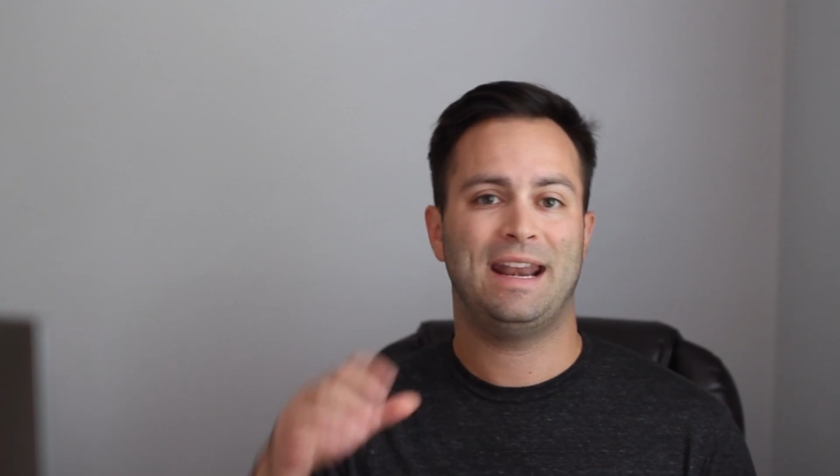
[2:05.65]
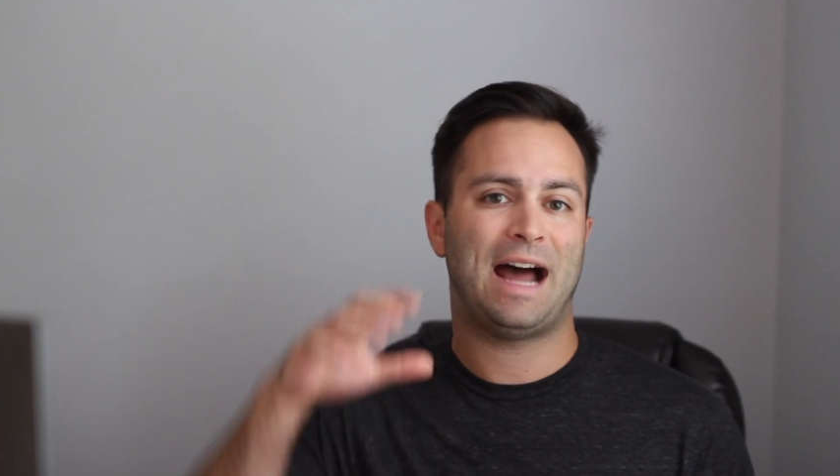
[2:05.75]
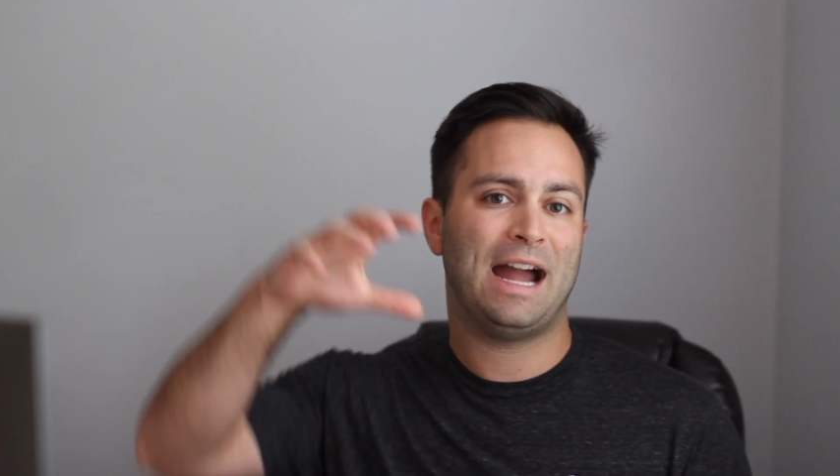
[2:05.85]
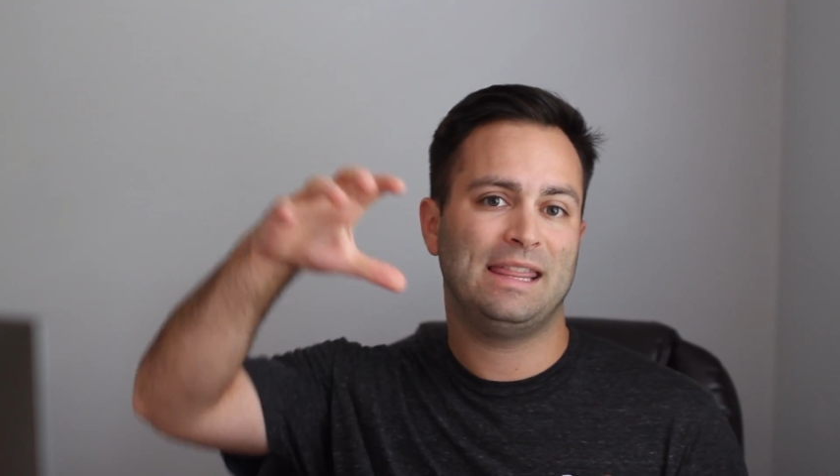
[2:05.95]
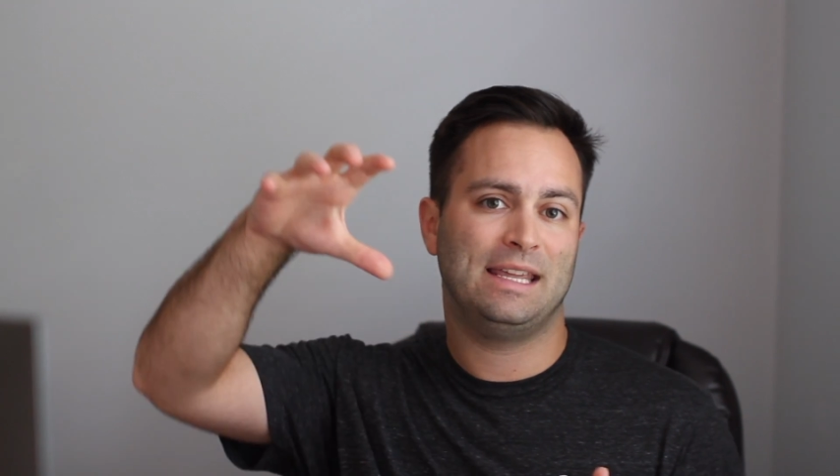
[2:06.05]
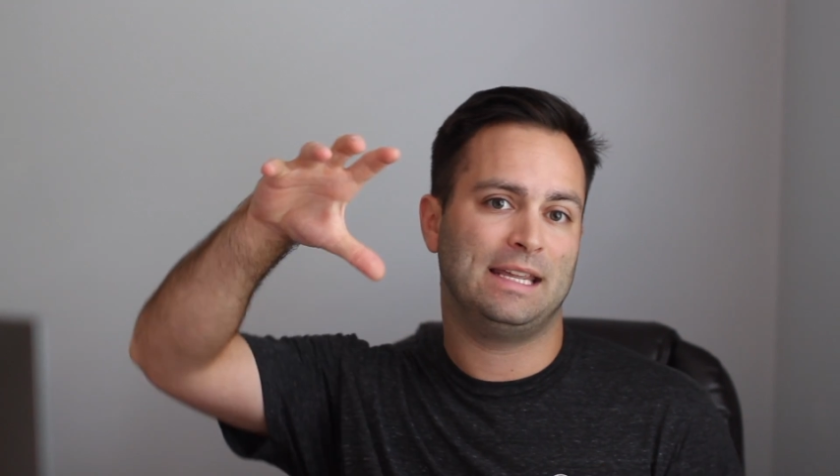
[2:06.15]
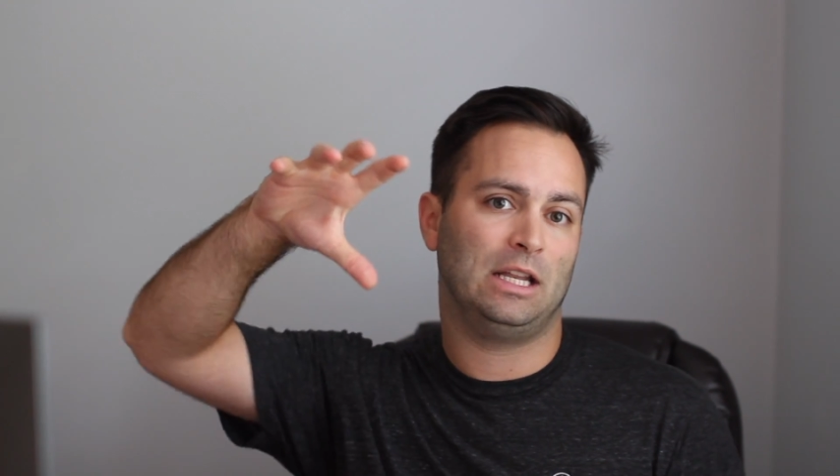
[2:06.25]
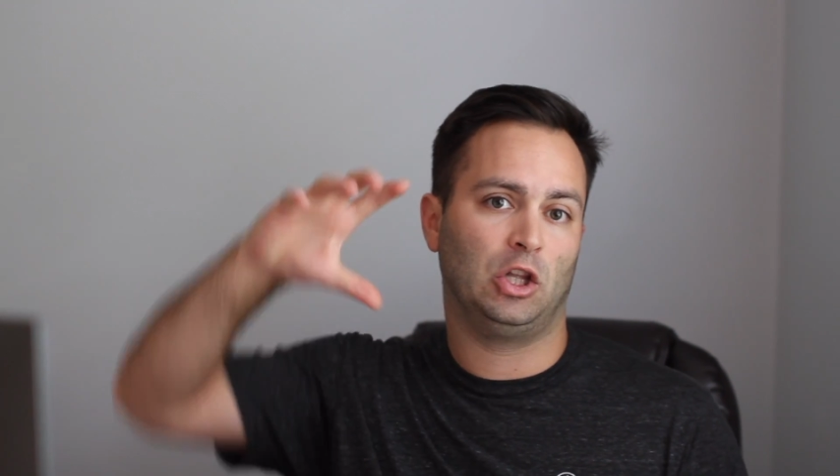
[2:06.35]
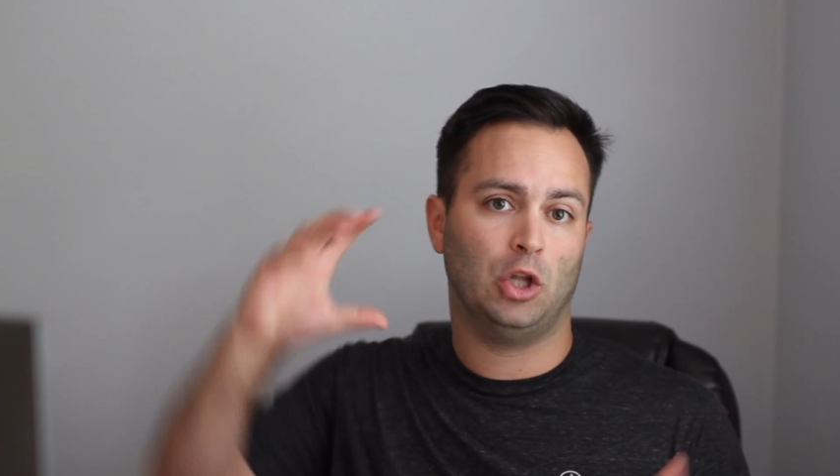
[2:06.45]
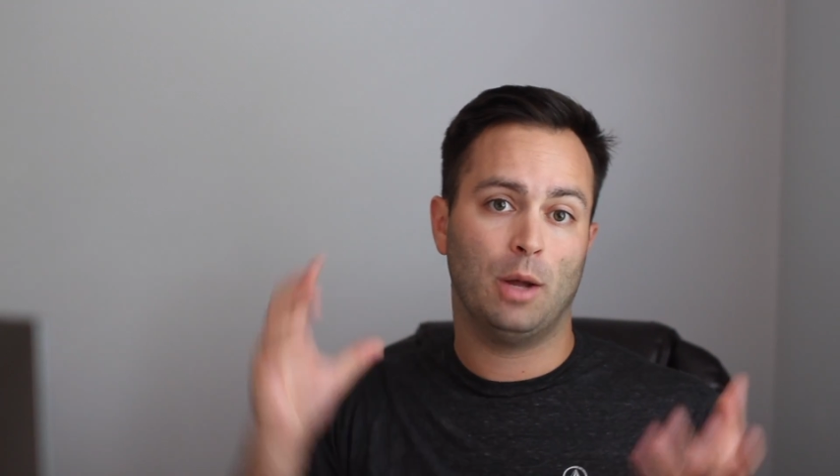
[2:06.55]
and I then
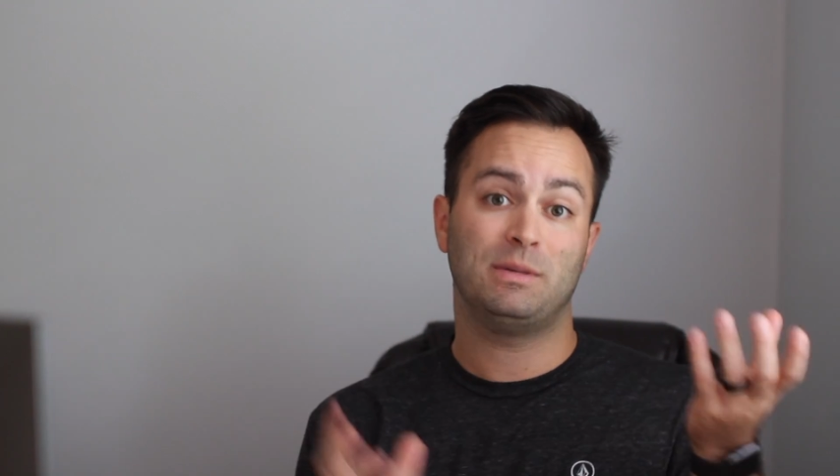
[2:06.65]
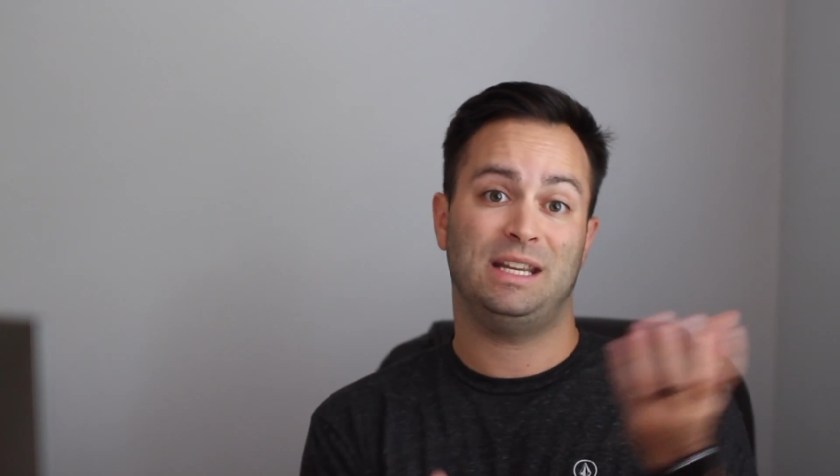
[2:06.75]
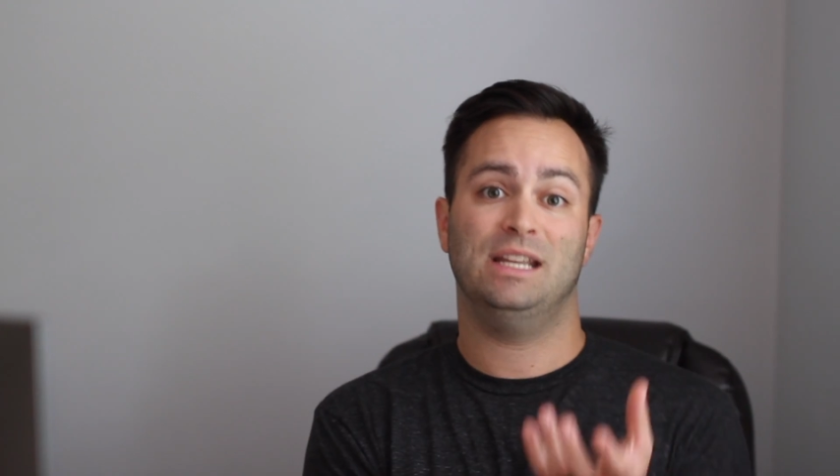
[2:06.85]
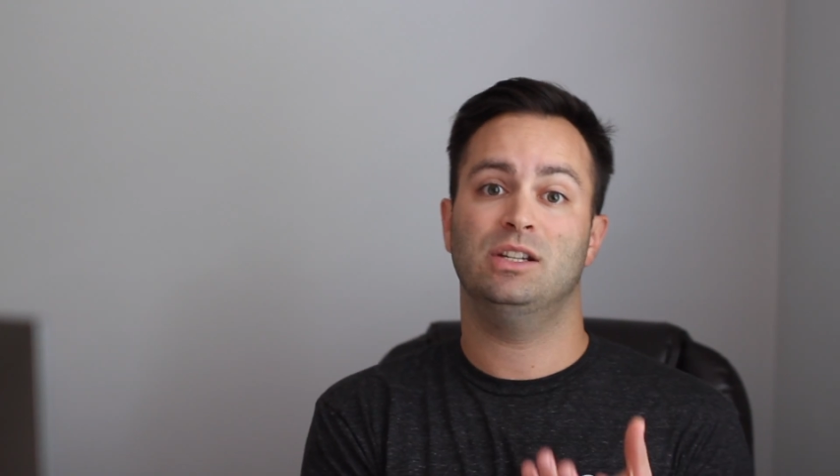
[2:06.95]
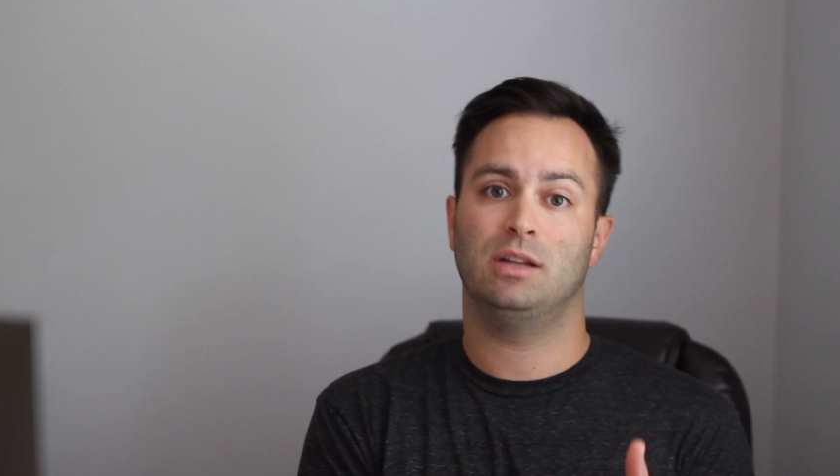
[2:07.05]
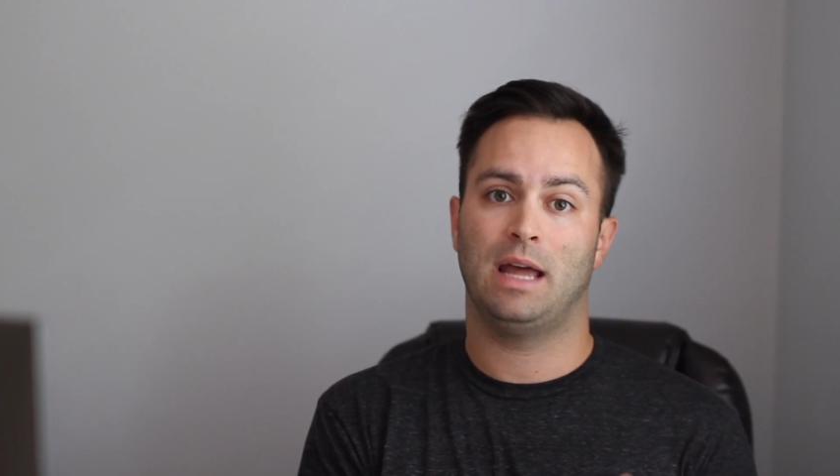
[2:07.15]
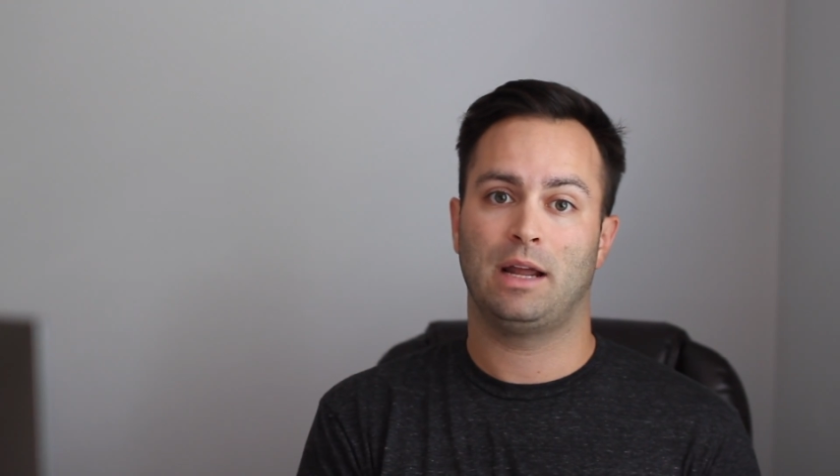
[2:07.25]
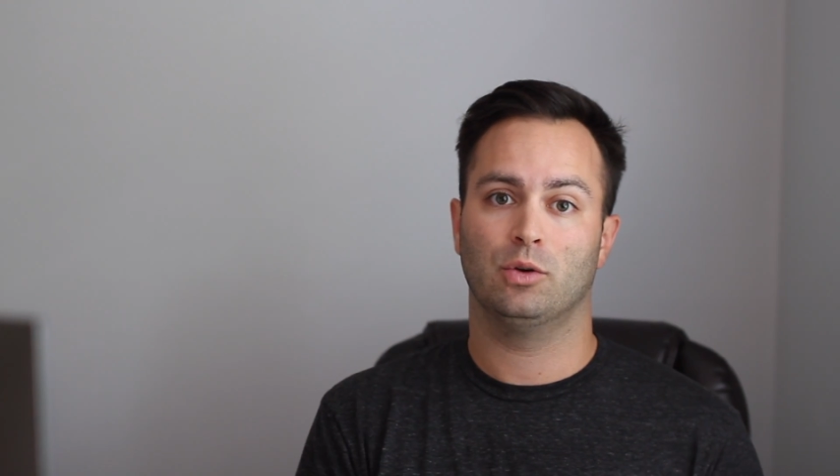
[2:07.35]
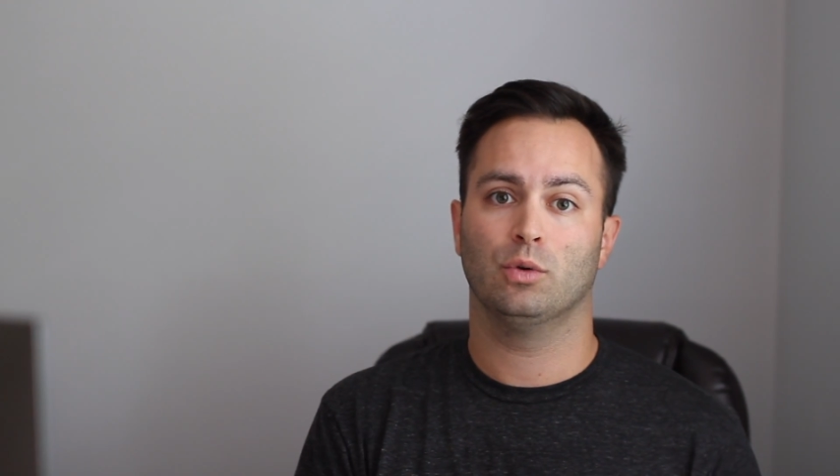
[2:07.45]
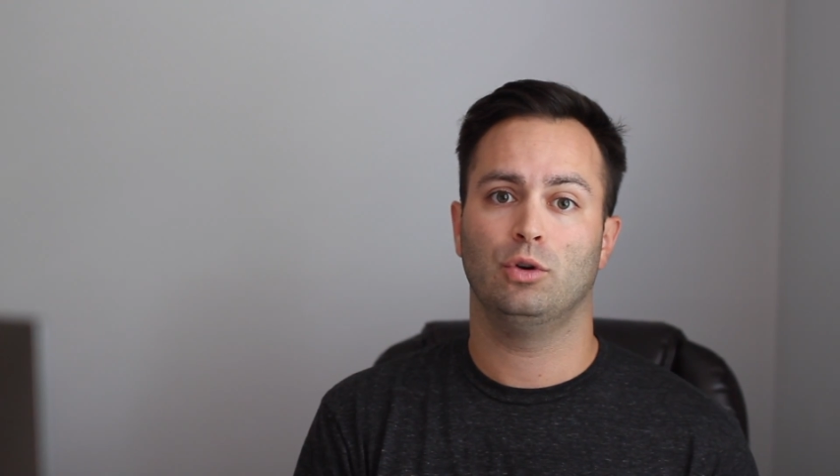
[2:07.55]
get lumped into
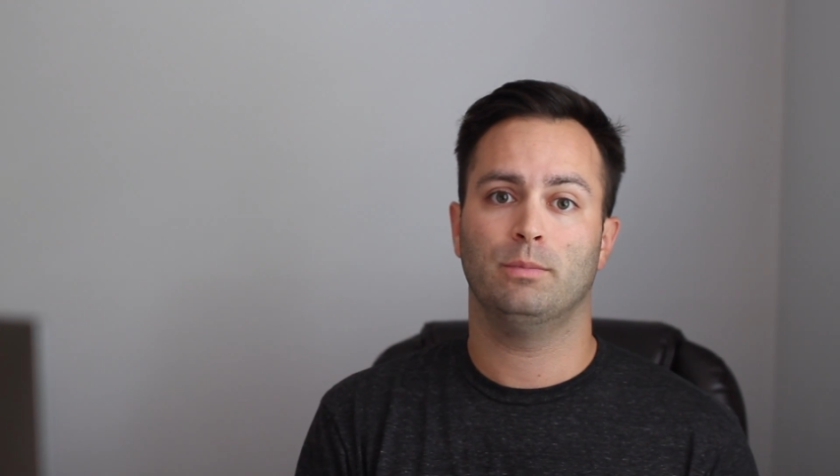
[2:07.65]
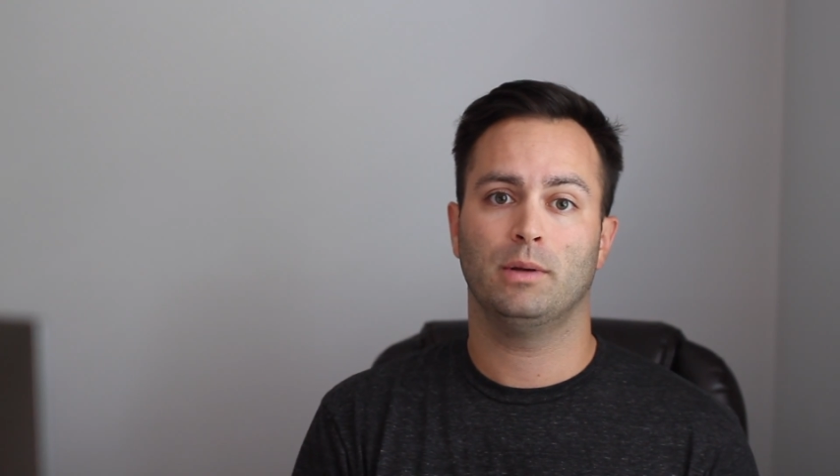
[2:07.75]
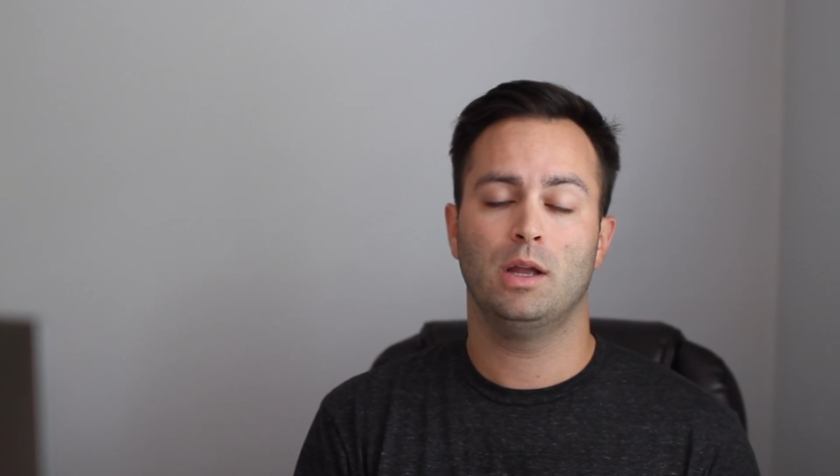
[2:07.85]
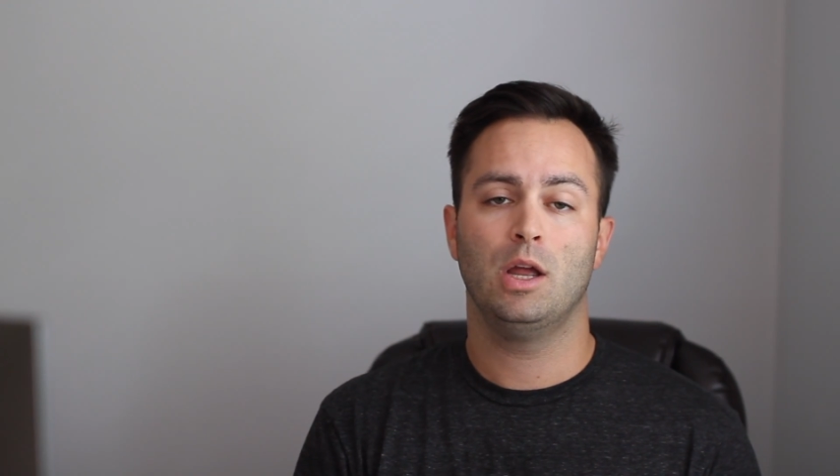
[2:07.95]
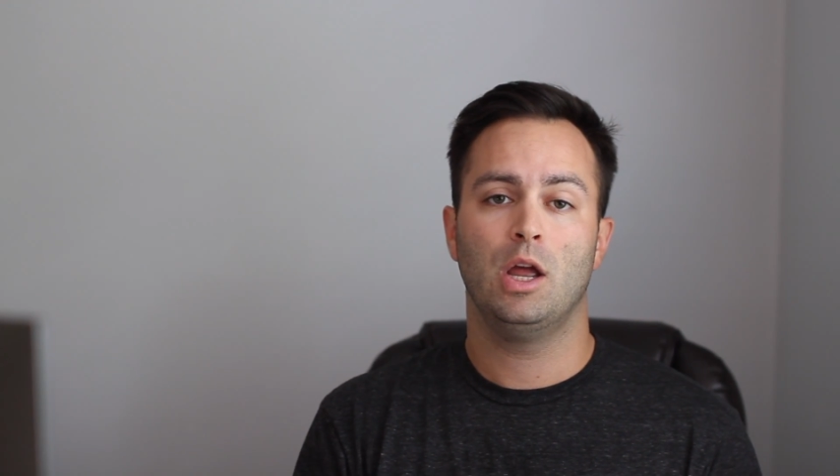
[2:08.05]
that group.